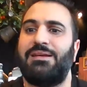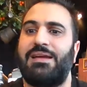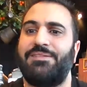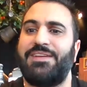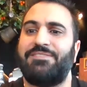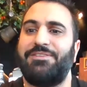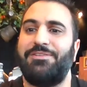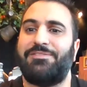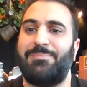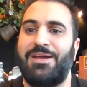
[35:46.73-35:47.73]
Have you ever
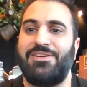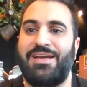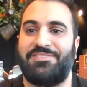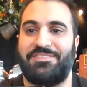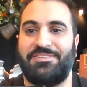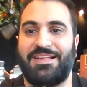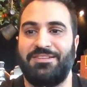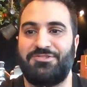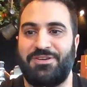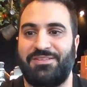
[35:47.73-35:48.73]
used mayo as a
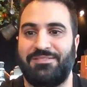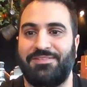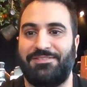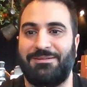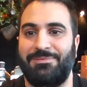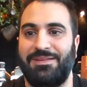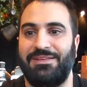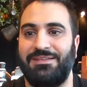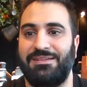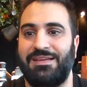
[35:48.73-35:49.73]
salad dressing for
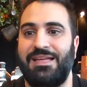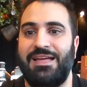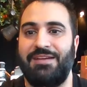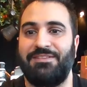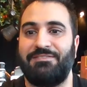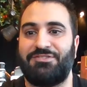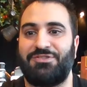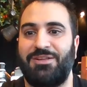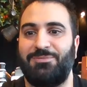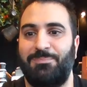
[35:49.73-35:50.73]
something? Have you ever
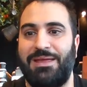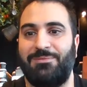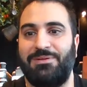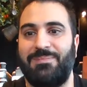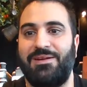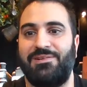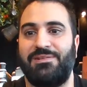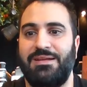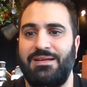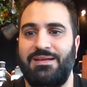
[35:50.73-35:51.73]
tried meat with mayo?
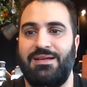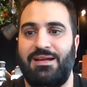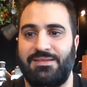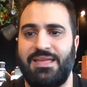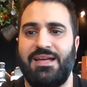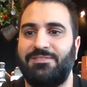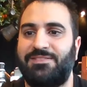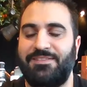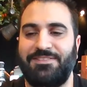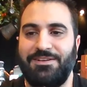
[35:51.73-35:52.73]
Yeah, I've
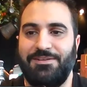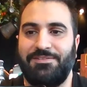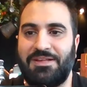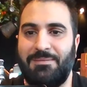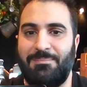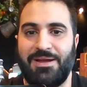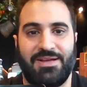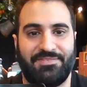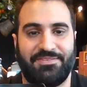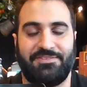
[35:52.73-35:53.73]
definitely used
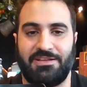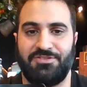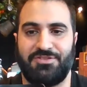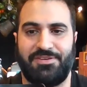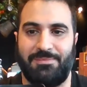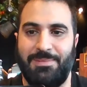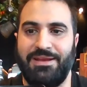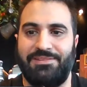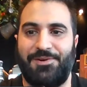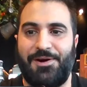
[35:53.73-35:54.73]
mayo as a salad dressing
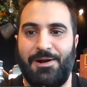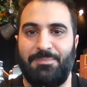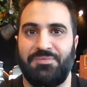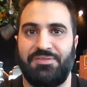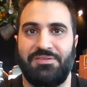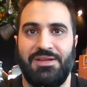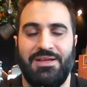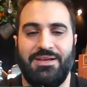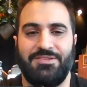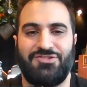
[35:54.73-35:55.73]
many times.
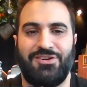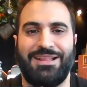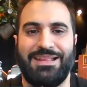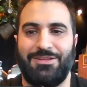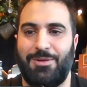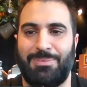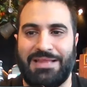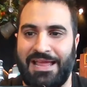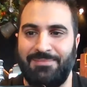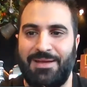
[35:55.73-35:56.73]
Generally not
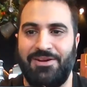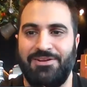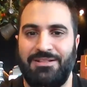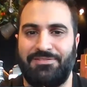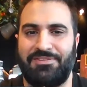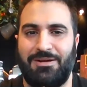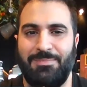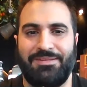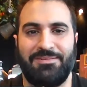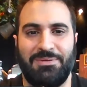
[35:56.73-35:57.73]
plain mayo, so I'll
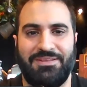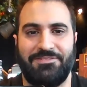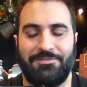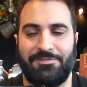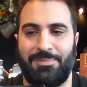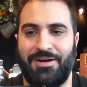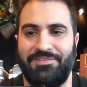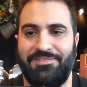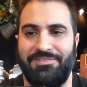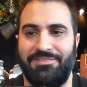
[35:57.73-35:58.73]
mix it with different
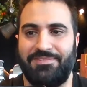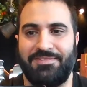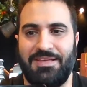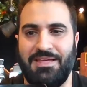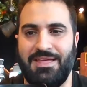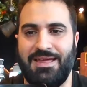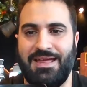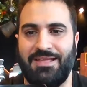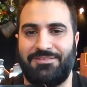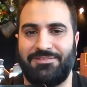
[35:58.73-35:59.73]
spices
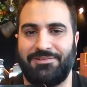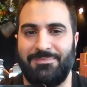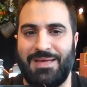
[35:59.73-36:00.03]
and sort of